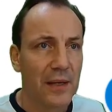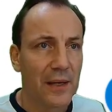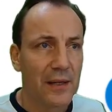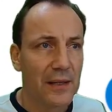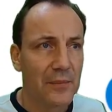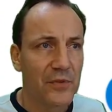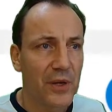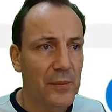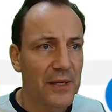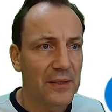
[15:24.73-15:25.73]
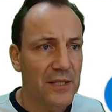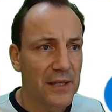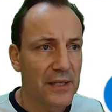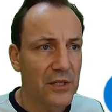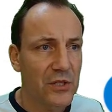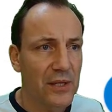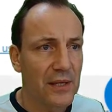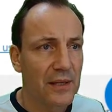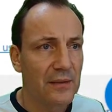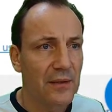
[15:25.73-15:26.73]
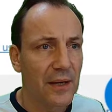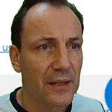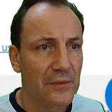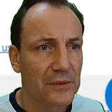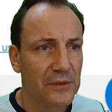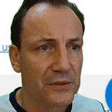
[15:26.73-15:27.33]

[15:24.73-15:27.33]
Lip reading: So I made a change and I will